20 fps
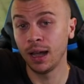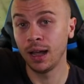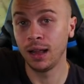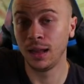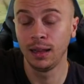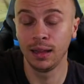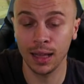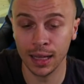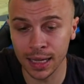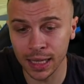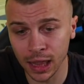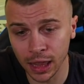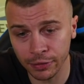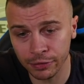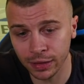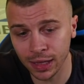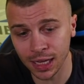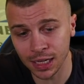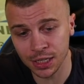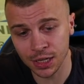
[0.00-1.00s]
Lucky
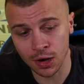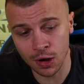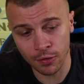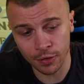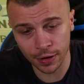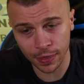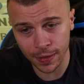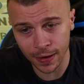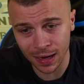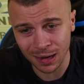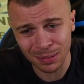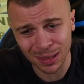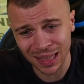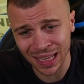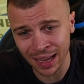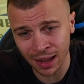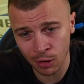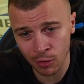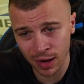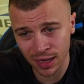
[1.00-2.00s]
deflection over there, but
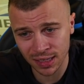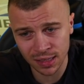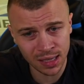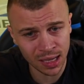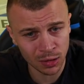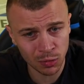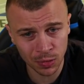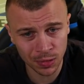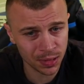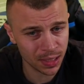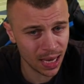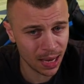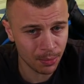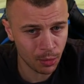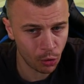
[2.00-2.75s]
anyways, that was game